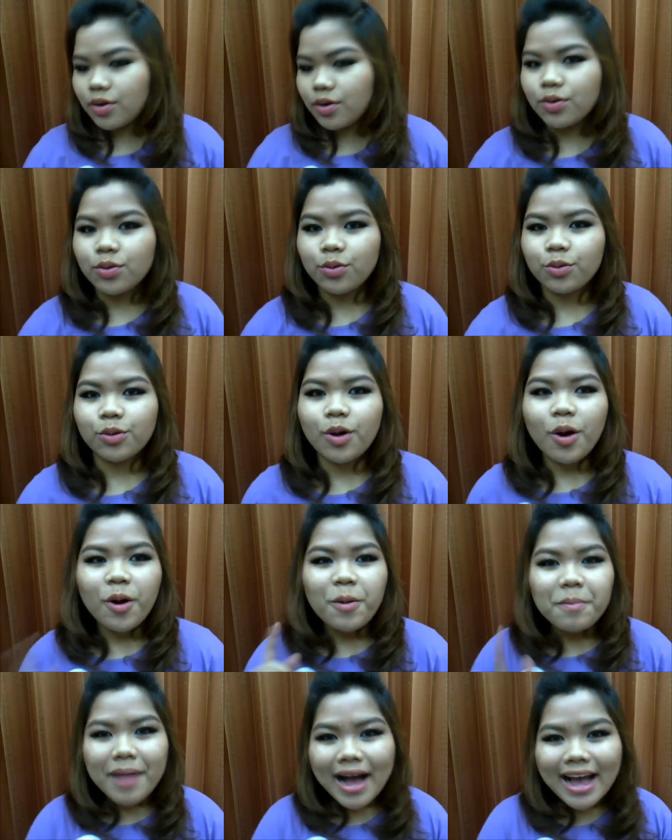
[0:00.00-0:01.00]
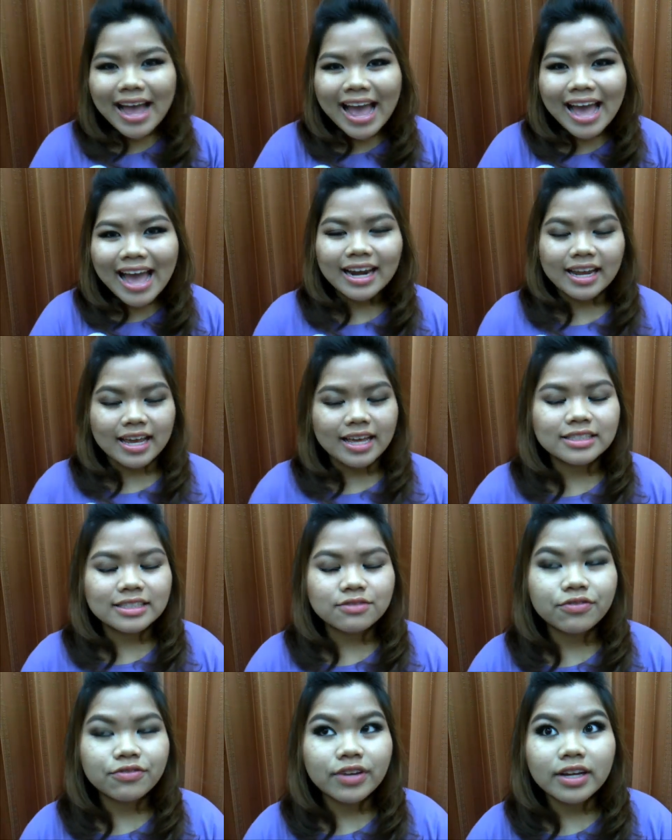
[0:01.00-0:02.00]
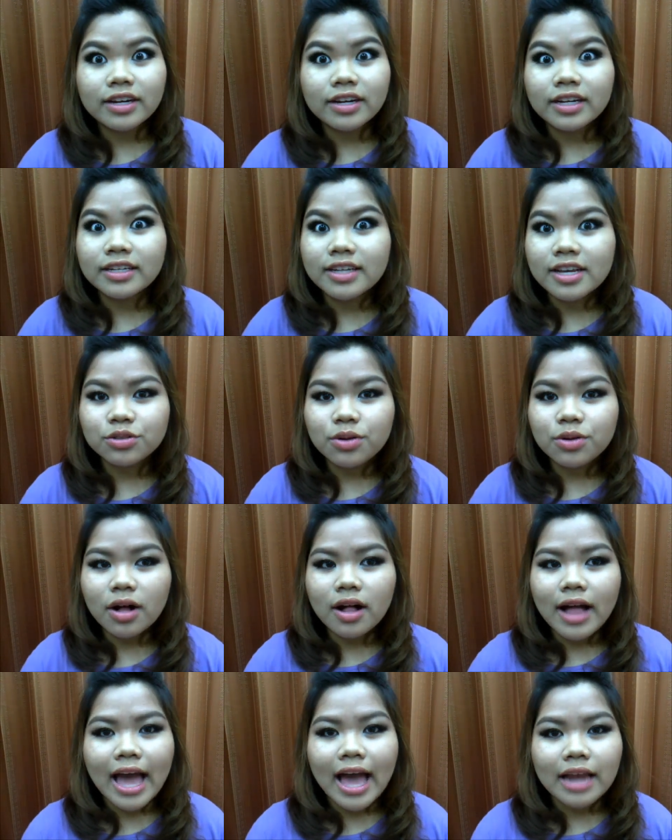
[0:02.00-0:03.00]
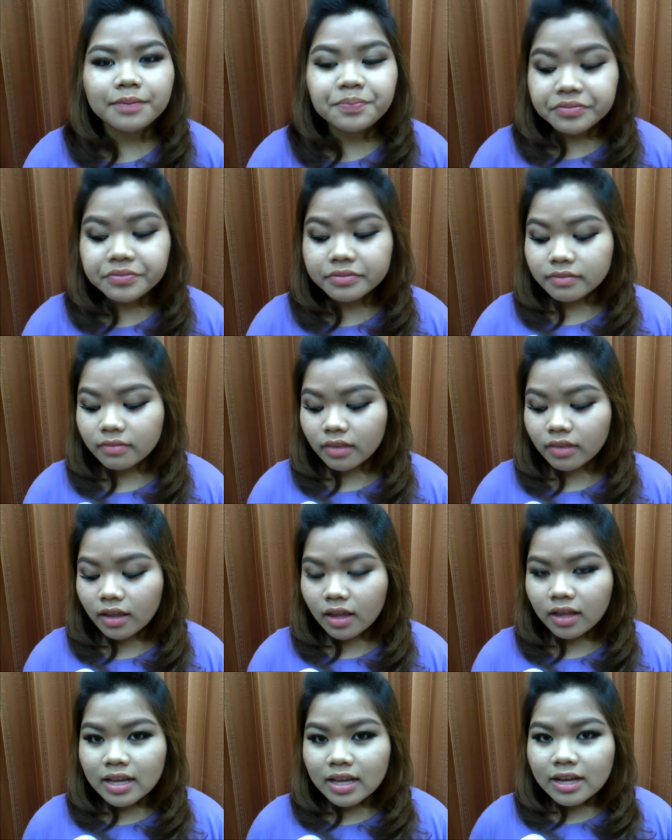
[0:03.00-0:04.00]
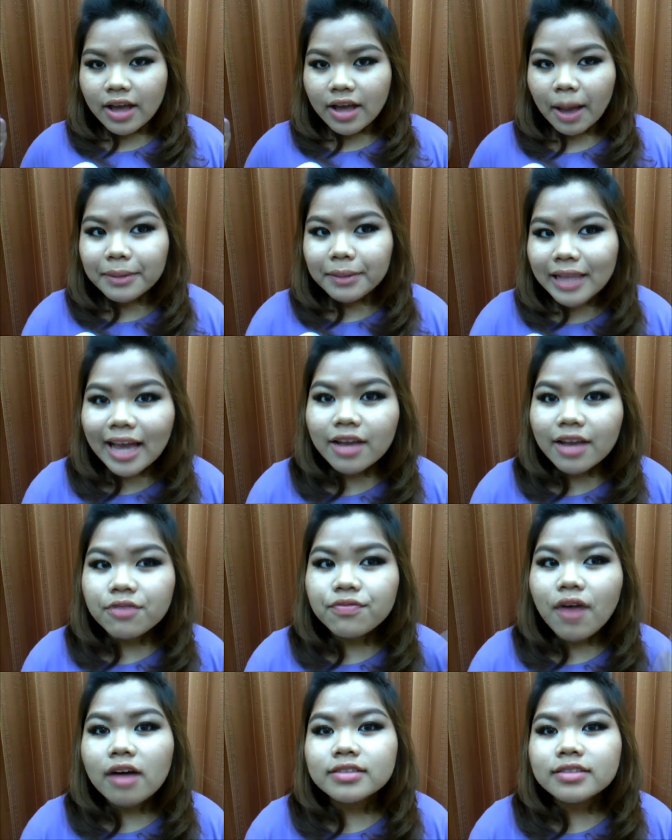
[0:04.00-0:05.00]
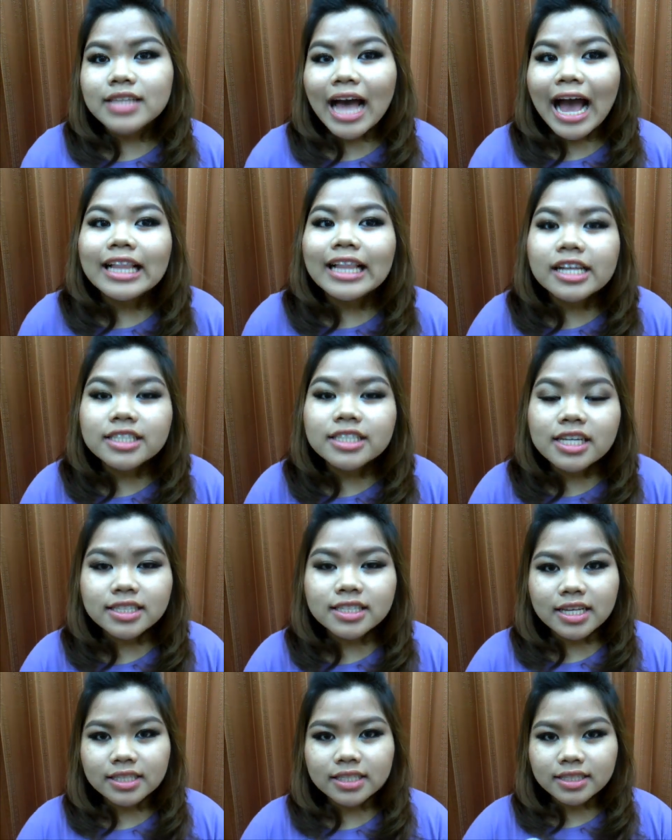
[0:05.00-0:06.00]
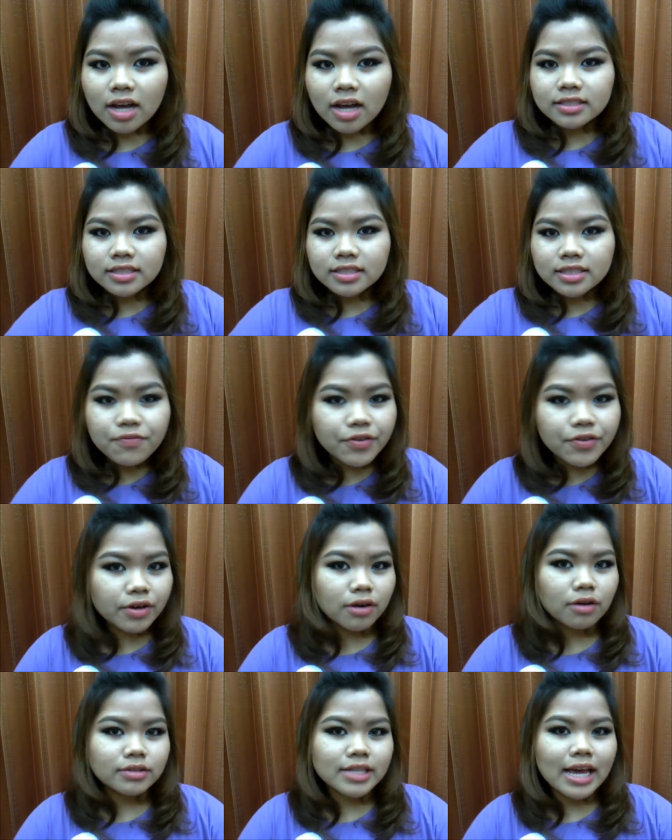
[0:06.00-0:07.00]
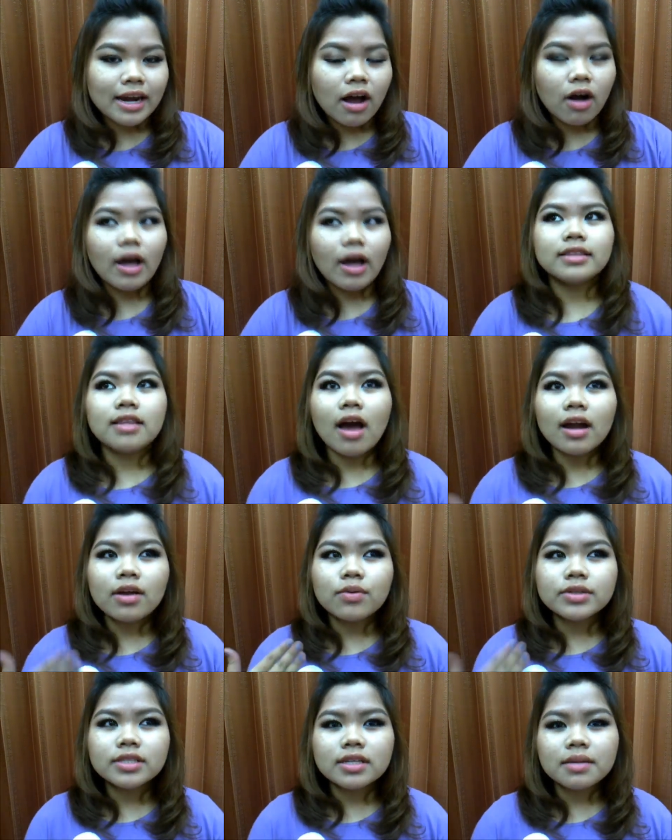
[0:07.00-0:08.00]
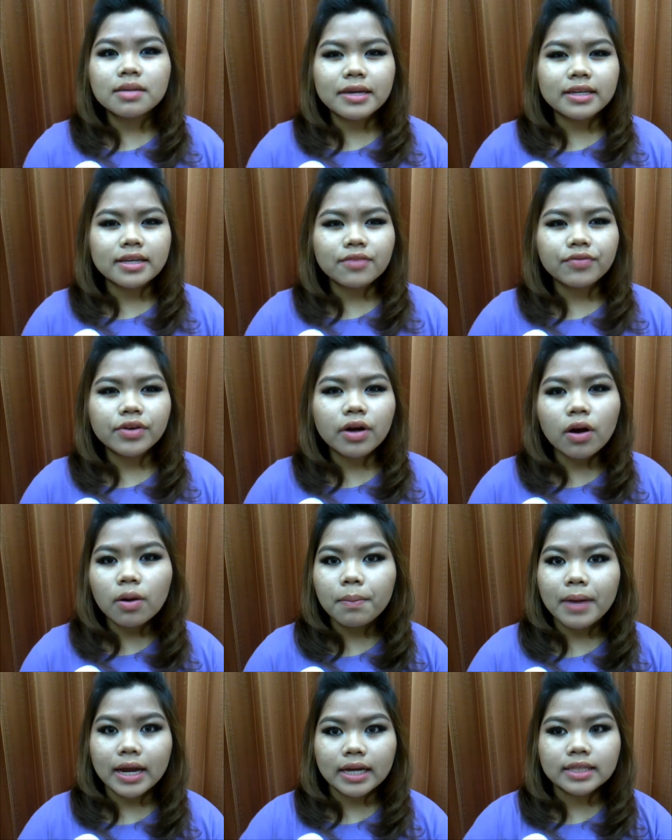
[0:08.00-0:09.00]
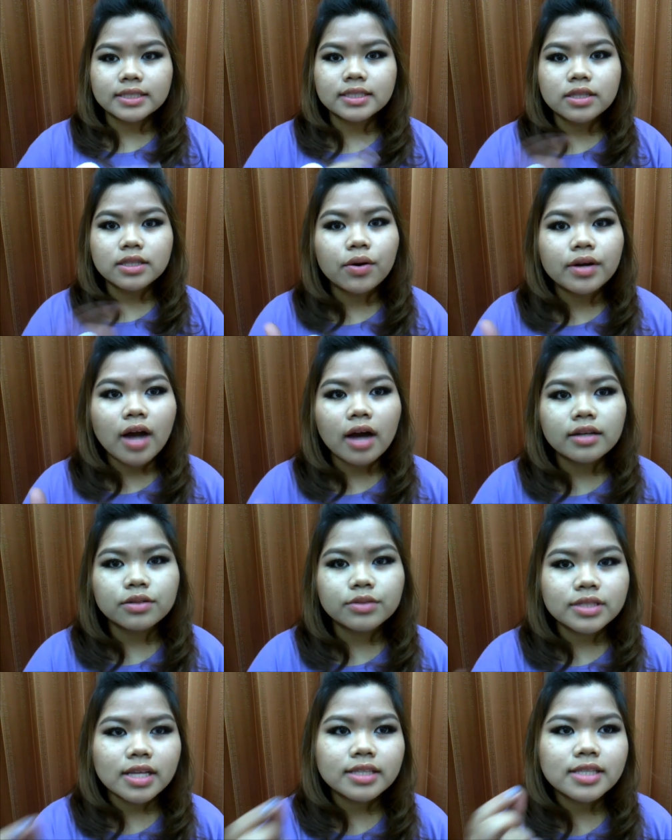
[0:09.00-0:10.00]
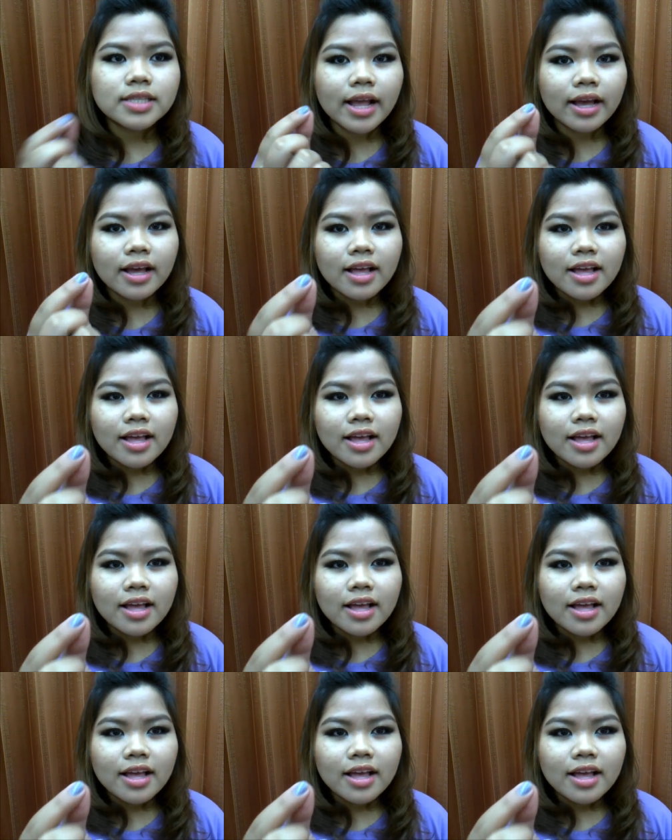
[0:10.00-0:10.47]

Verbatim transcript: you go buy it. It's very natural, and applying false eyelashes is not difficult at all. I thought it was going to be difficult, but it's so not. You just like